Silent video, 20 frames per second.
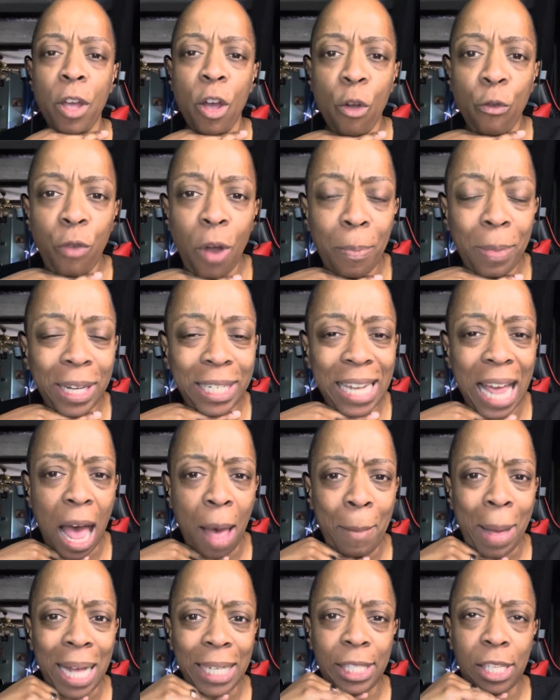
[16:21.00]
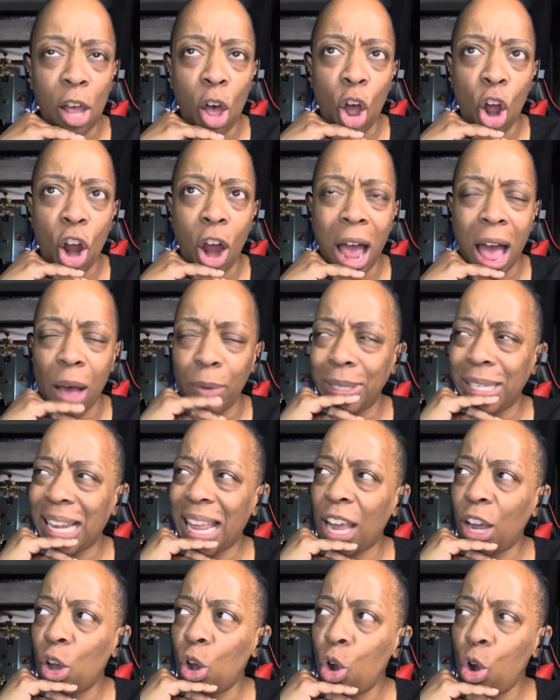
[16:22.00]
From the time I saw her, I was
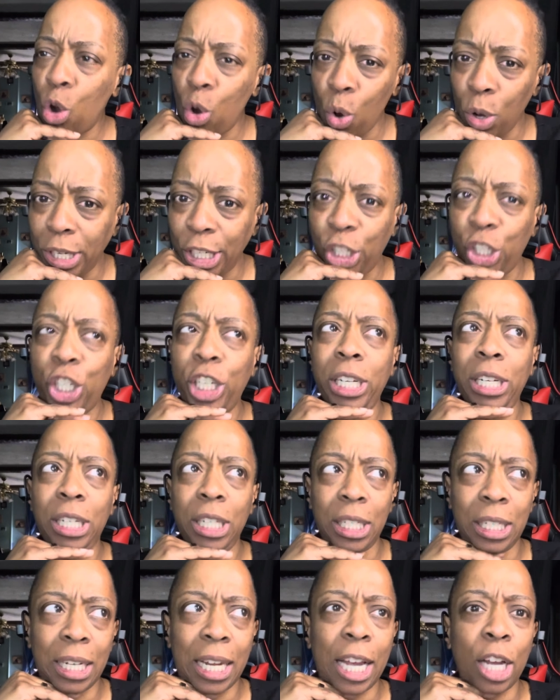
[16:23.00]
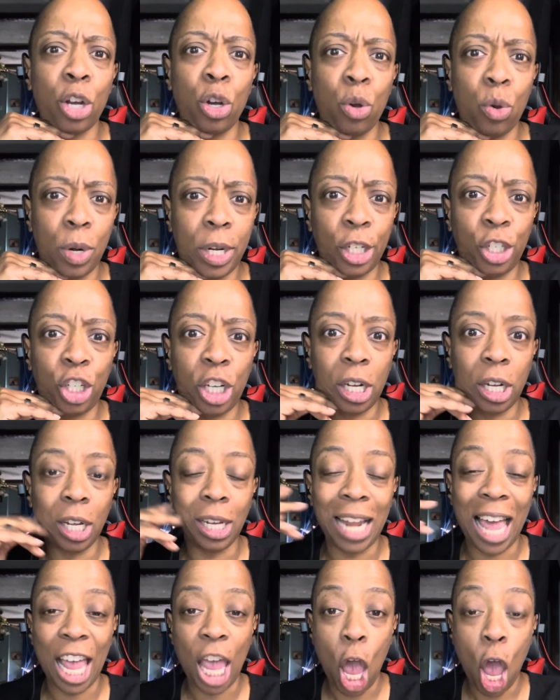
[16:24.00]
like, who does she look like? Who does she look
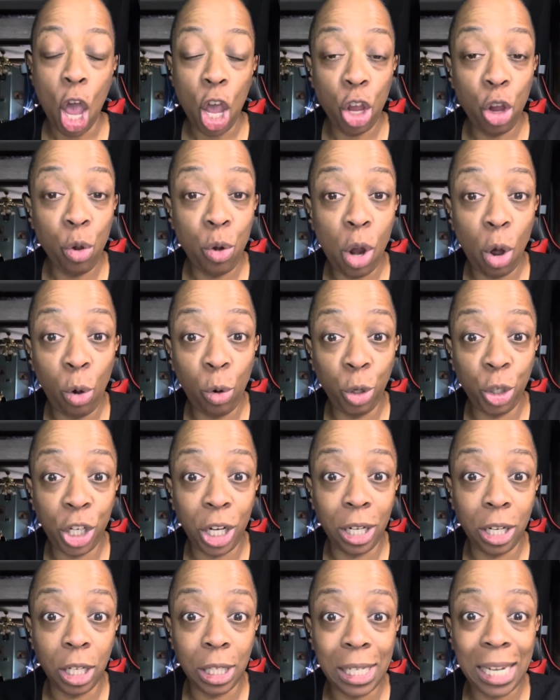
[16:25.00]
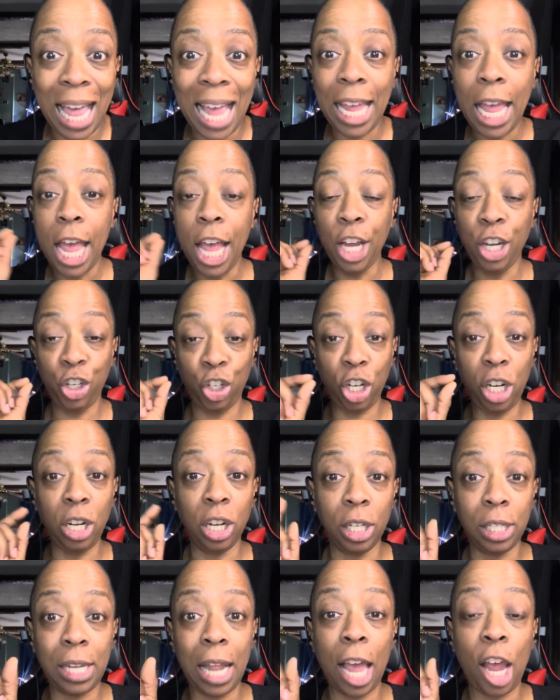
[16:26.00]
like? You know who she looks like? She
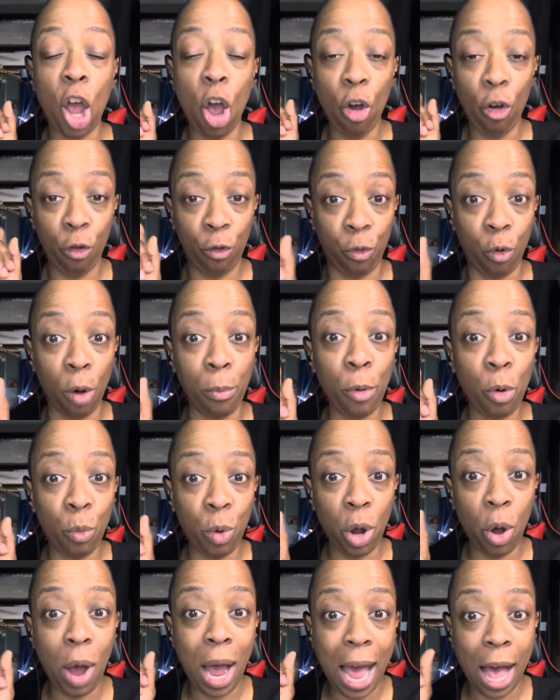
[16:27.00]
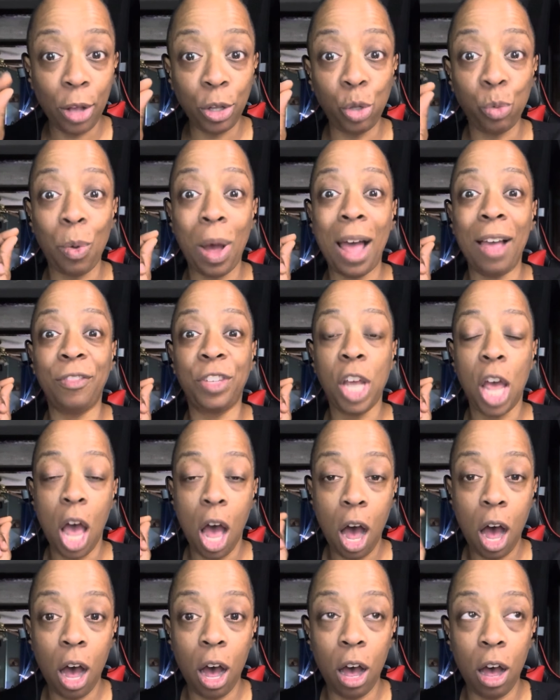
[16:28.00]
looks like former Real Housewives
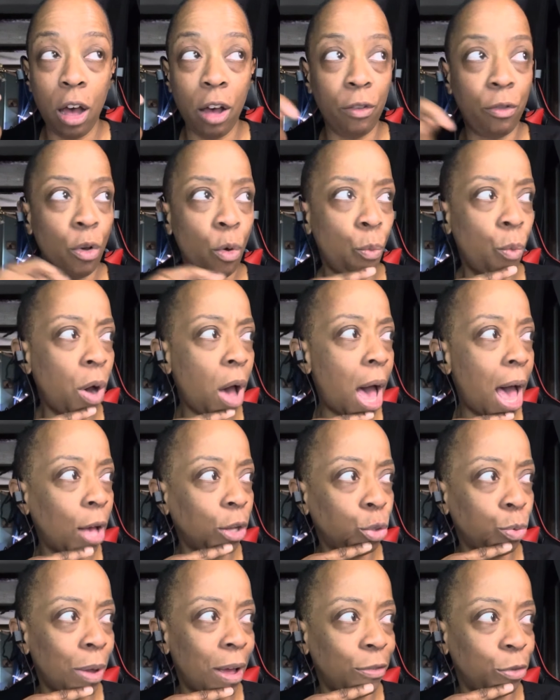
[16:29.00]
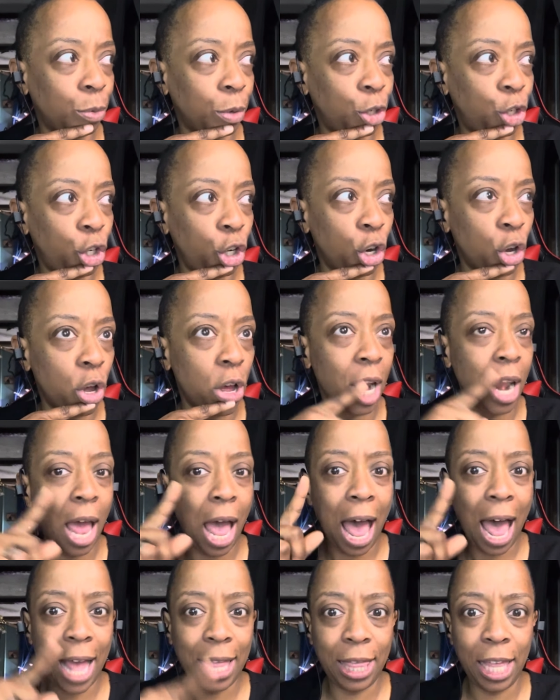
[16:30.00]
of, what Housewives was she on?
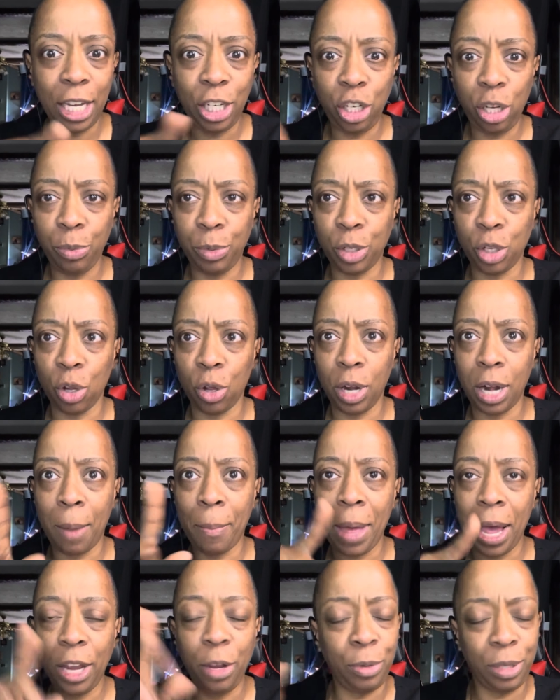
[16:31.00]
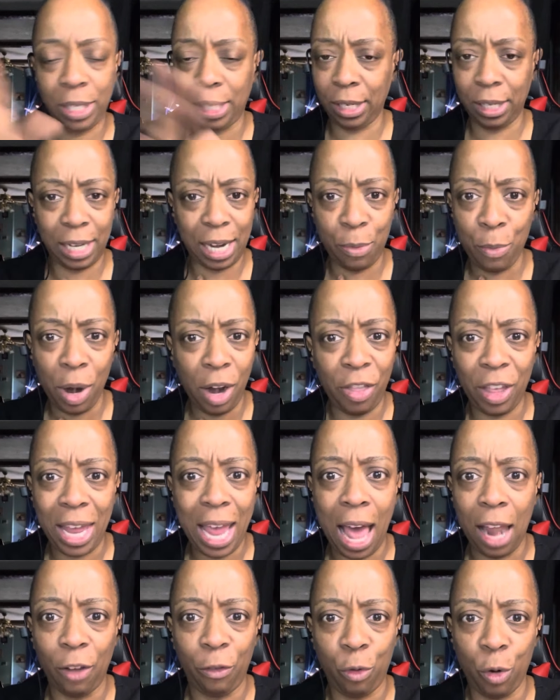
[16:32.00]
I think she was on, it was one of the
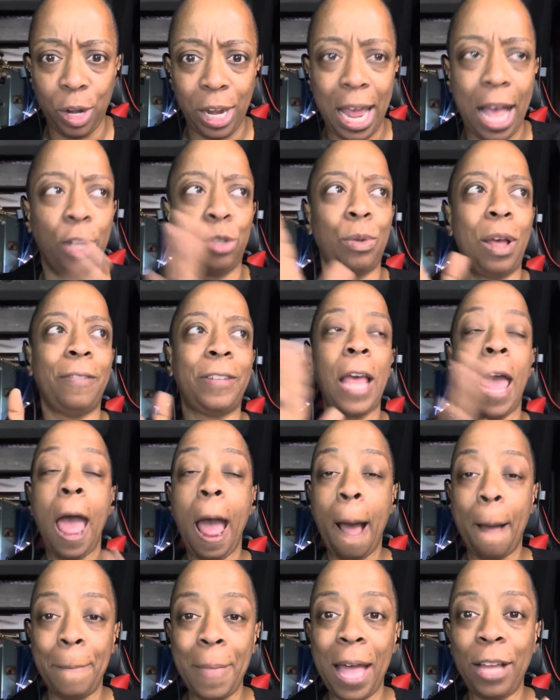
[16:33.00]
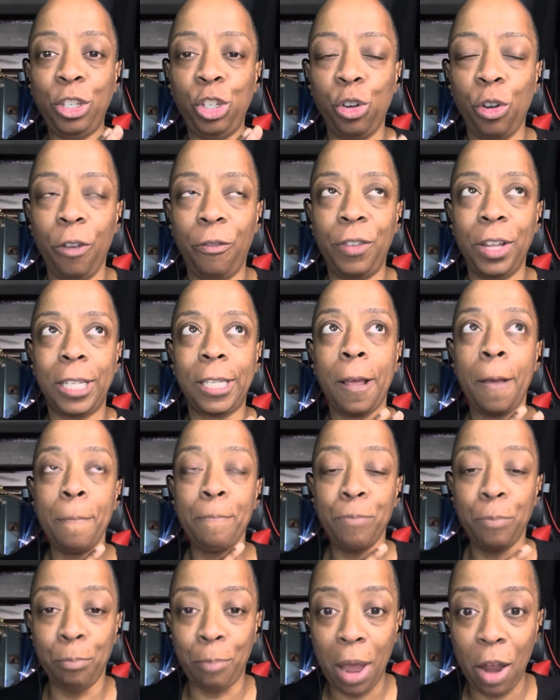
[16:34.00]
California Housewives. I'm not sure if it's
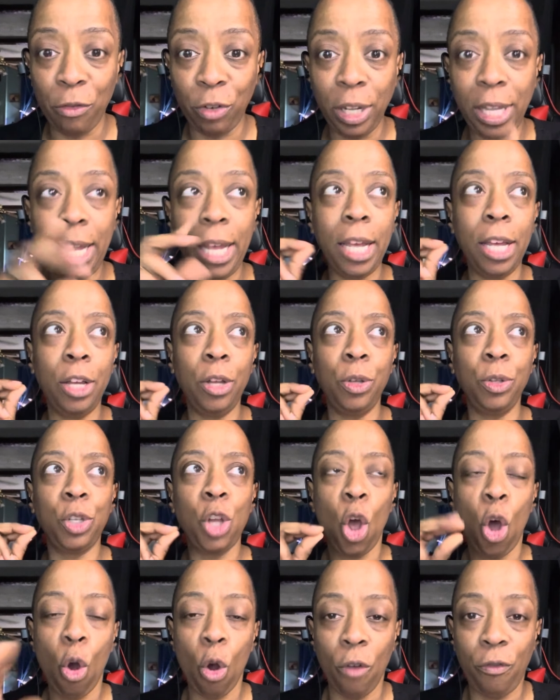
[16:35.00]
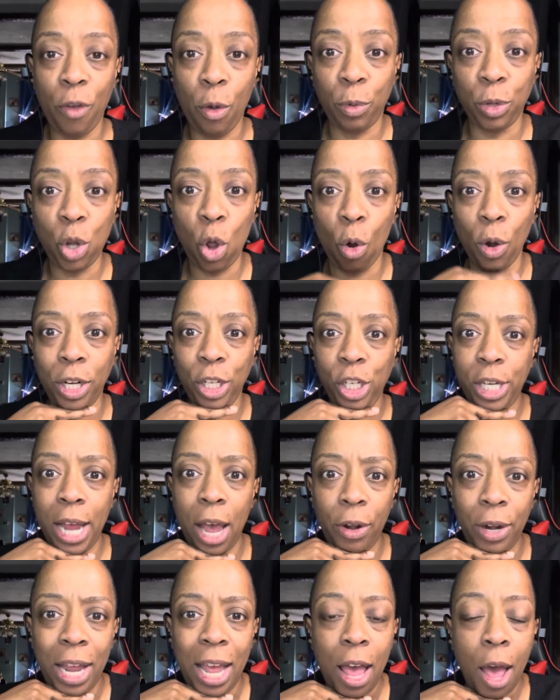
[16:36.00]
Beverly Hills or if it was Orange
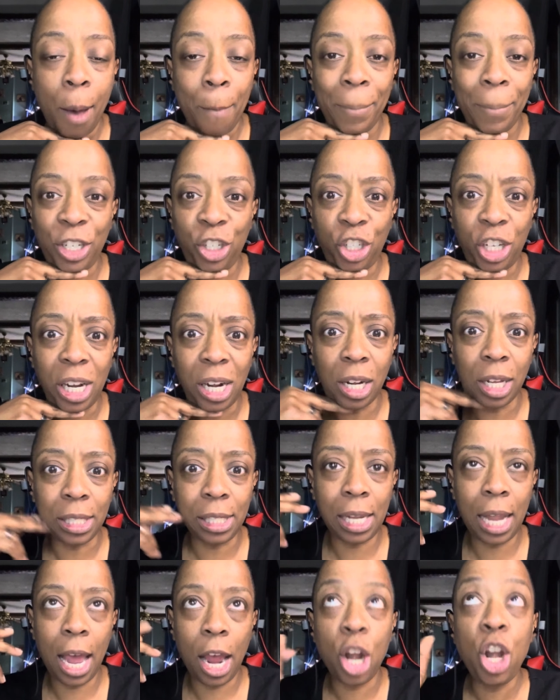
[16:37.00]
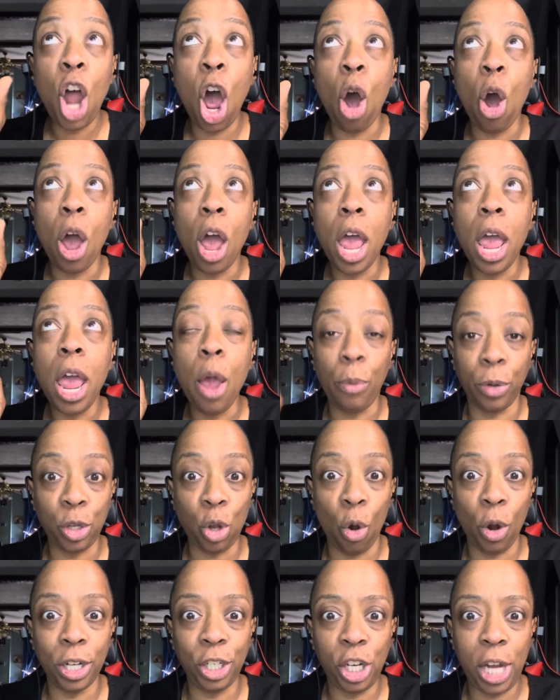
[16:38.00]
County, but she looks like, no, it was
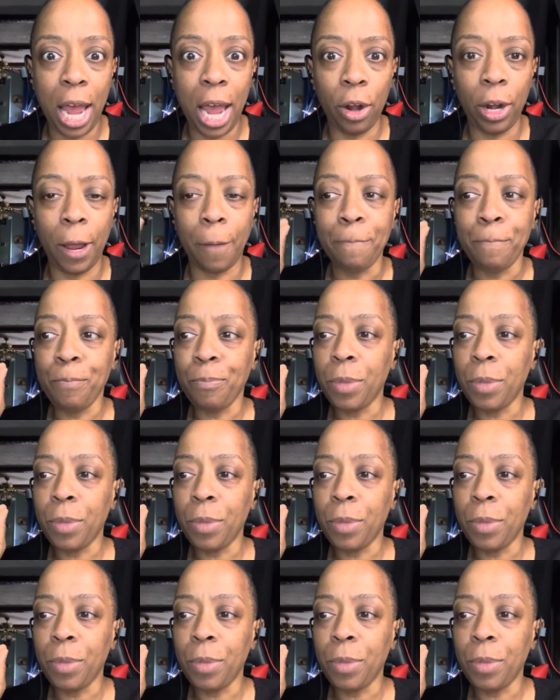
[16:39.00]
Orange County.